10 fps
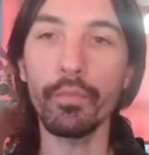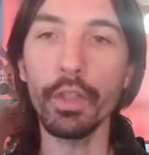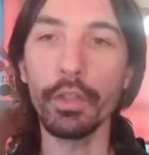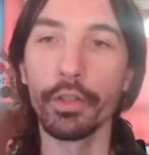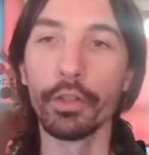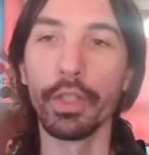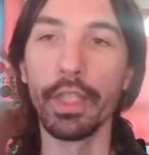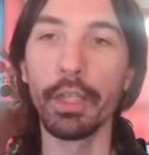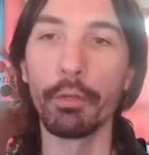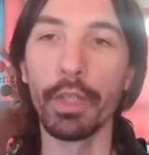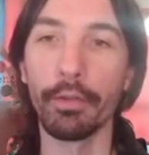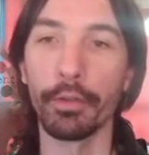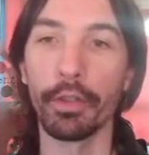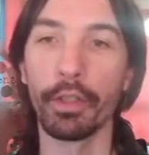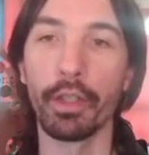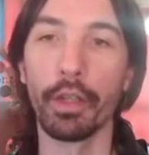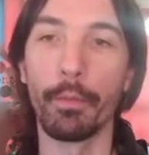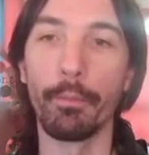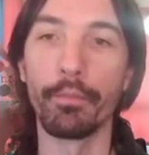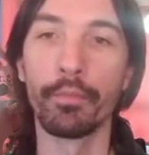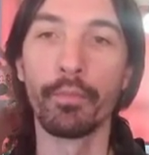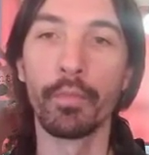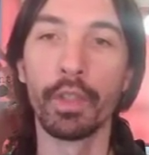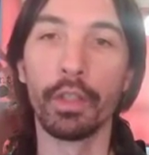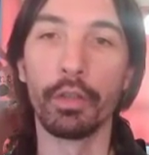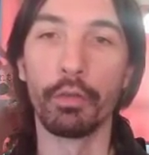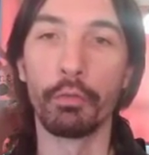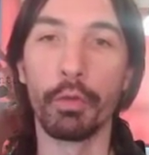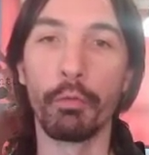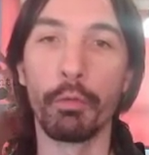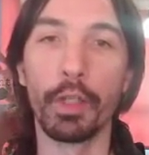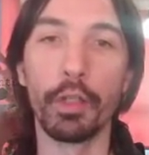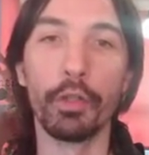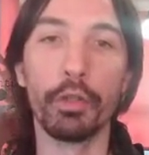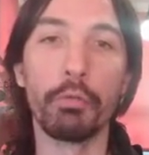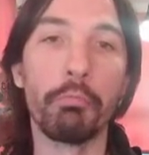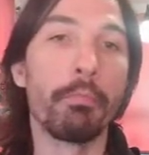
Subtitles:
So here we have we will go